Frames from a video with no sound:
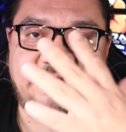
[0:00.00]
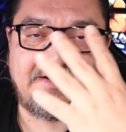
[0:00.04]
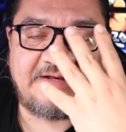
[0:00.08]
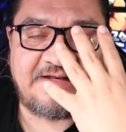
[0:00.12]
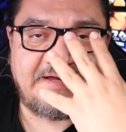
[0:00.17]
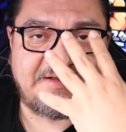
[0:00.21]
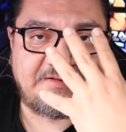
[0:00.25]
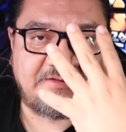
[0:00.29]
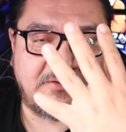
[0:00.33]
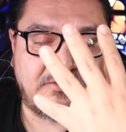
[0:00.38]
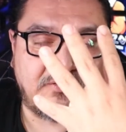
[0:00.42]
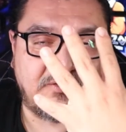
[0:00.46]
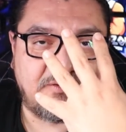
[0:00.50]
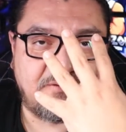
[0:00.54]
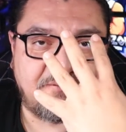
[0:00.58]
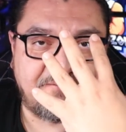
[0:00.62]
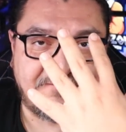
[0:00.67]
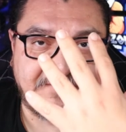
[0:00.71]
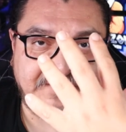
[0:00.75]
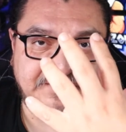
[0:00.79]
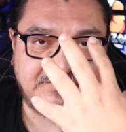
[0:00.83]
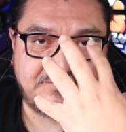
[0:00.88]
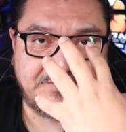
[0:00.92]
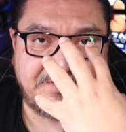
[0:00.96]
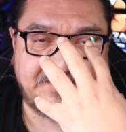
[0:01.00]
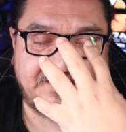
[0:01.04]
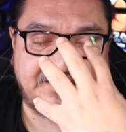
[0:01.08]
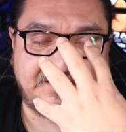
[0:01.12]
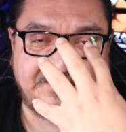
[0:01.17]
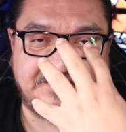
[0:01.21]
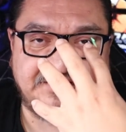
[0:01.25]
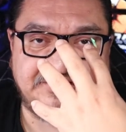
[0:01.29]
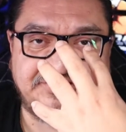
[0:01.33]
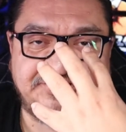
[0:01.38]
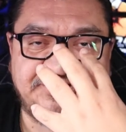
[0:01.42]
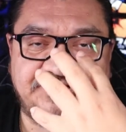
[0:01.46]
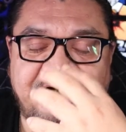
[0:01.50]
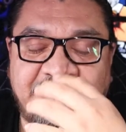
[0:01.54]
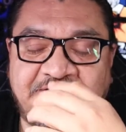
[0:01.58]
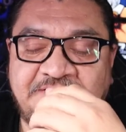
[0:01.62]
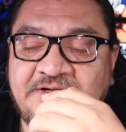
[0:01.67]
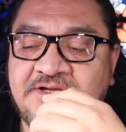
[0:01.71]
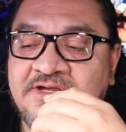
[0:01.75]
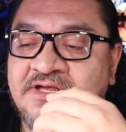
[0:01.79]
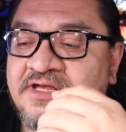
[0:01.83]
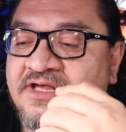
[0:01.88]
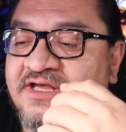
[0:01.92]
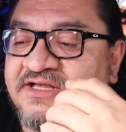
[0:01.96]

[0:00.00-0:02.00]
they like the whole face recognition.